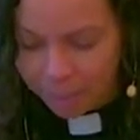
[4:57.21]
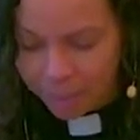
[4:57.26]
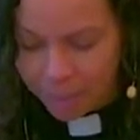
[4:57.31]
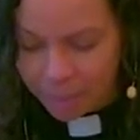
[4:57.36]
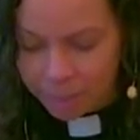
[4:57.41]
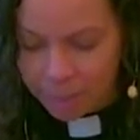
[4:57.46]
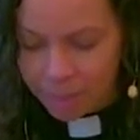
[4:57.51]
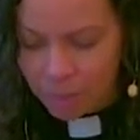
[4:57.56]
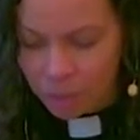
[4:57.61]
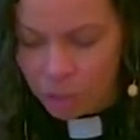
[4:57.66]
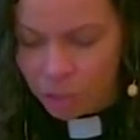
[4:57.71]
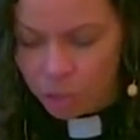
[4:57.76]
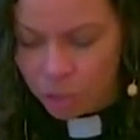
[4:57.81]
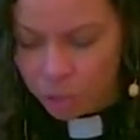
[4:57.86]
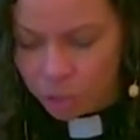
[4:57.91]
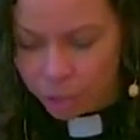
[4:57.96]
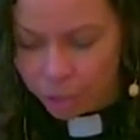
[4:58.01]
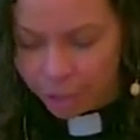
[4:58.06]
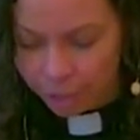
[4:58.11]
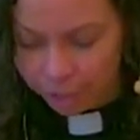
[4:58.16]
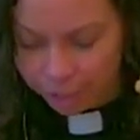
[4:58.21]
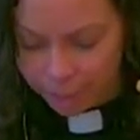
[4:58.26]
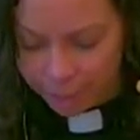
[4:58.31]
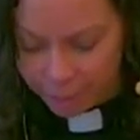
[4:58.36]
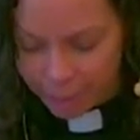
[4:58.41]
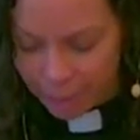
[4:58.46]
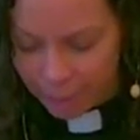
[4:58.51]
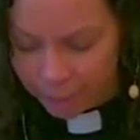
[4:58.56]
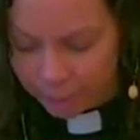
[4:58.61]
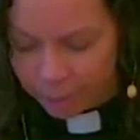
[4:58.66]
My lips
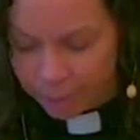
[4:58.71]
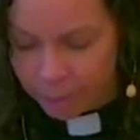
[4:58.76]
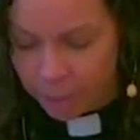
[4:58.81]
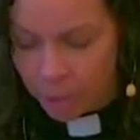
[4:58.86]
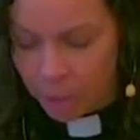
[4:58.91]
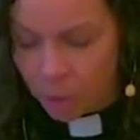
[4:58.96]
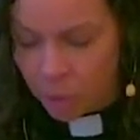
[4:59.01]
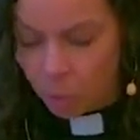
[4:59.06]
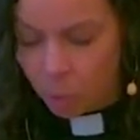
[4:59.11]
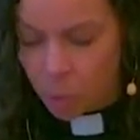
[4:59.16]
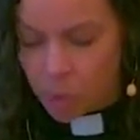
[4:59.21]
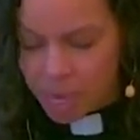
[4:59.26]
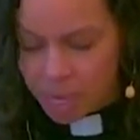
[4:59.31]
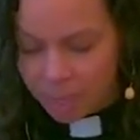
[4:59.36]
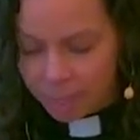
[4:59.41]
shook at the sound.